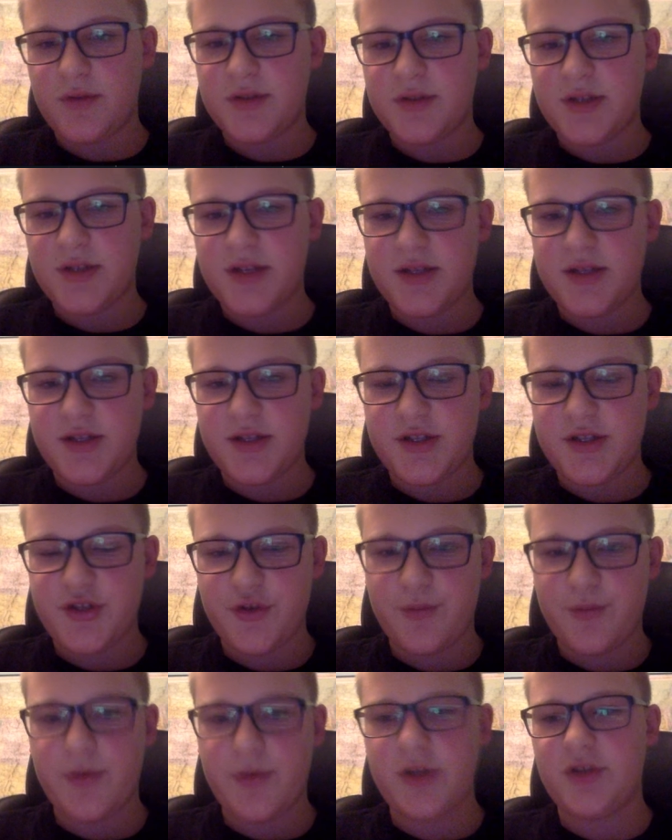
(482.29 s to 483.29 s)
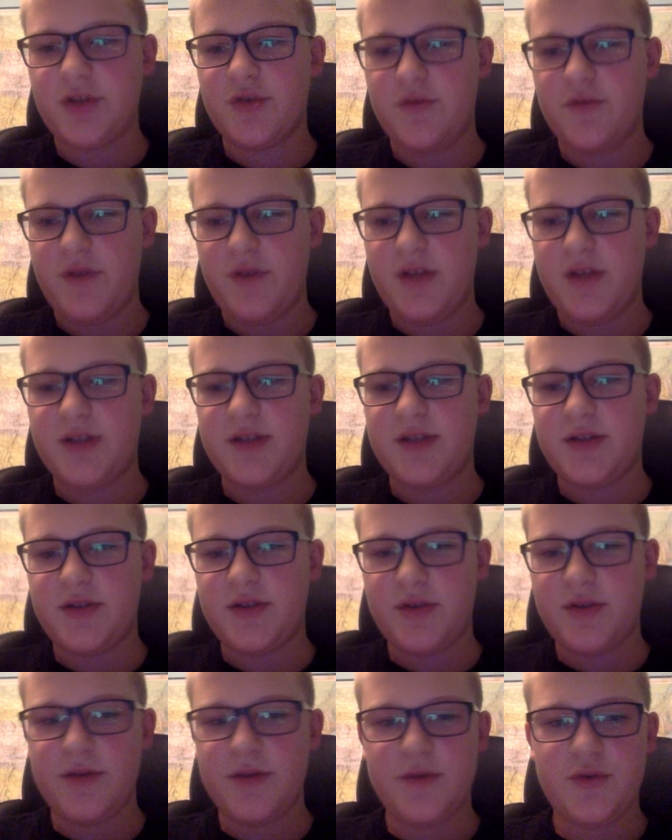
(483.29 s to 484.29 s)
It is the
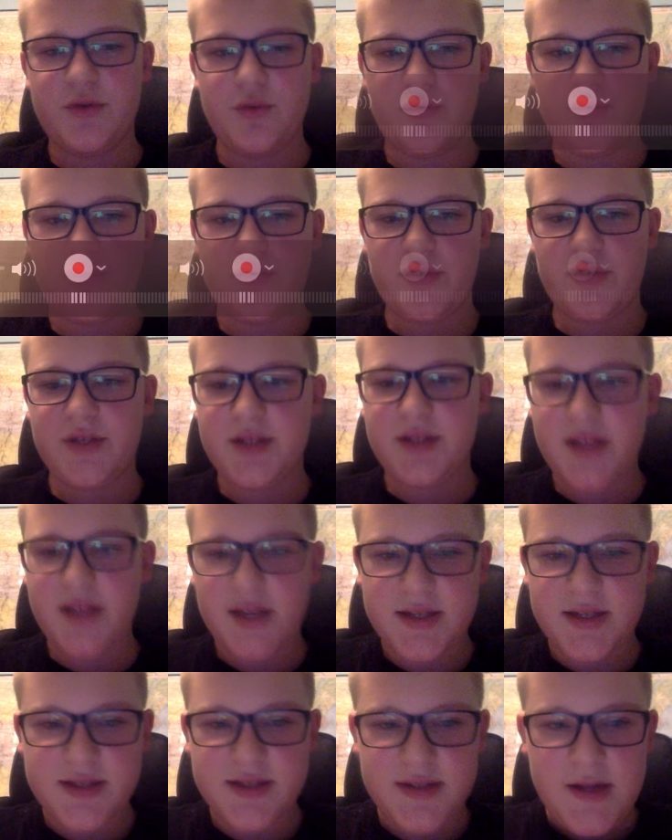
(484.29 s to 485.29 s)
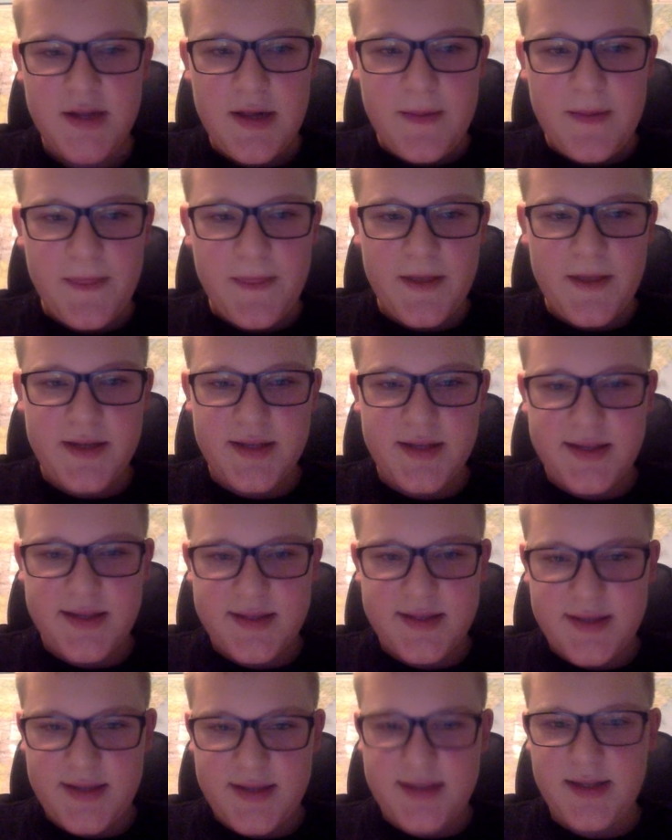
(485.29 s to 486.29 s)
0.3236. It is at
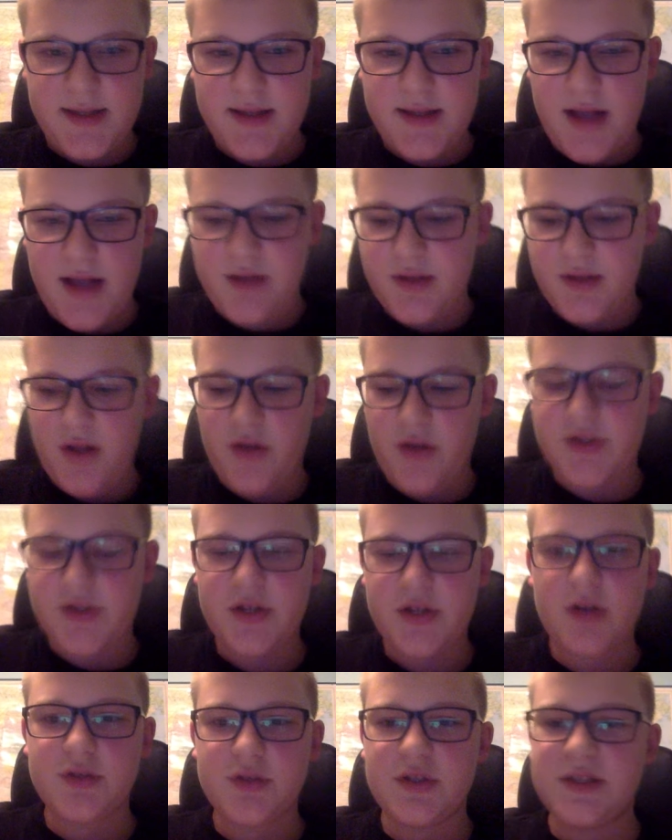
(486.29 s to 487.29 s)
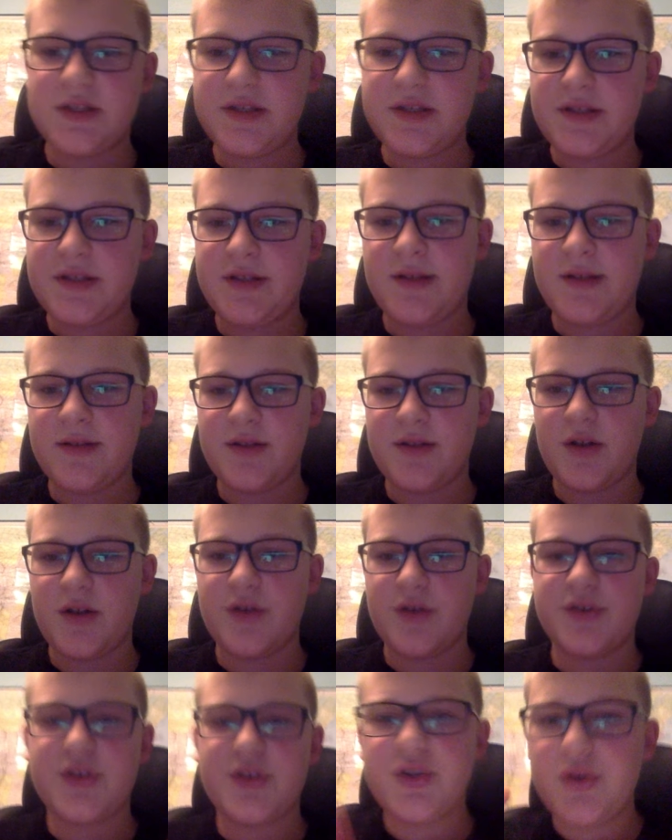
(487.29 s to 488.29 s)
$60,000, and also
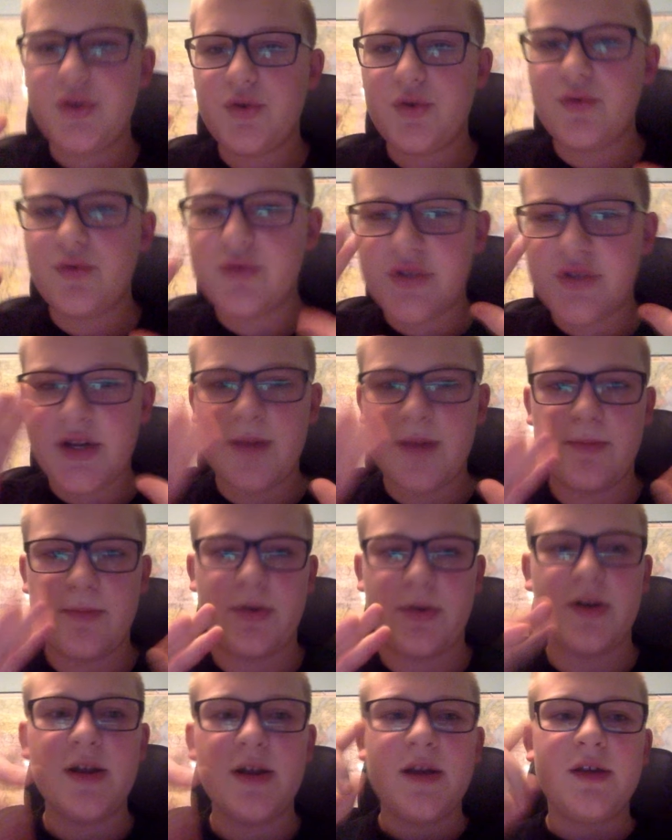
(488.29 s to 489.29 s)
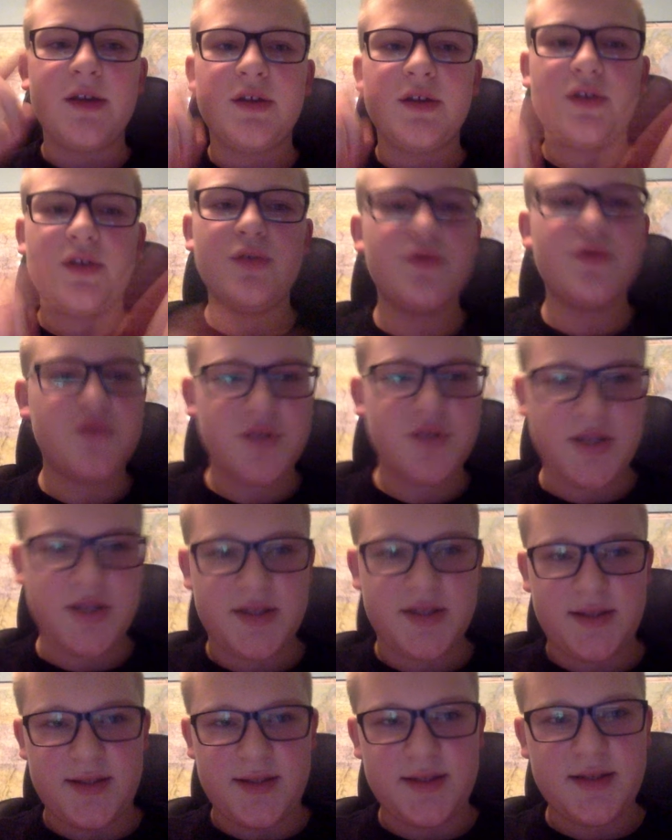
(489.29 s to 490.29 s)
$60,000, huge number, huge
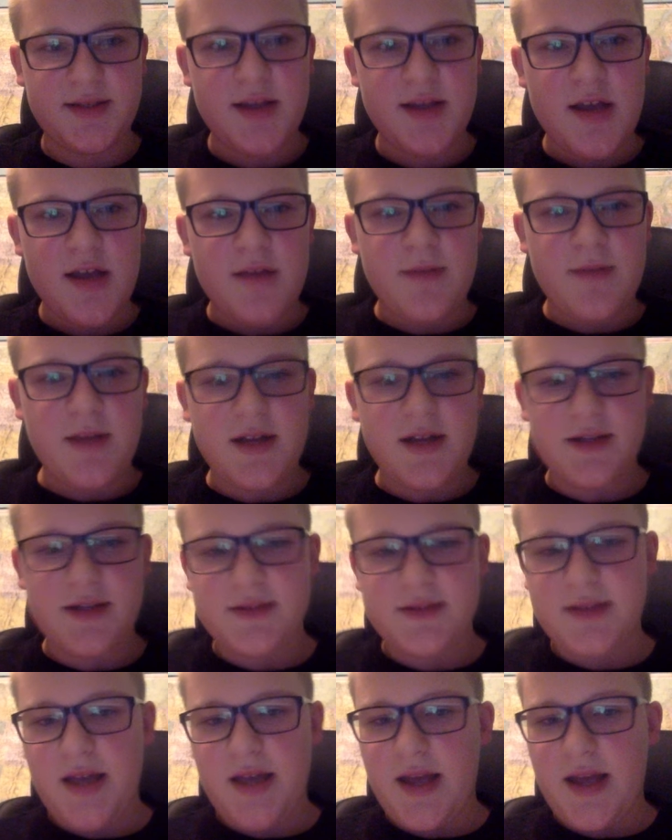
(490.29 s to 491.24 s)
resistance, because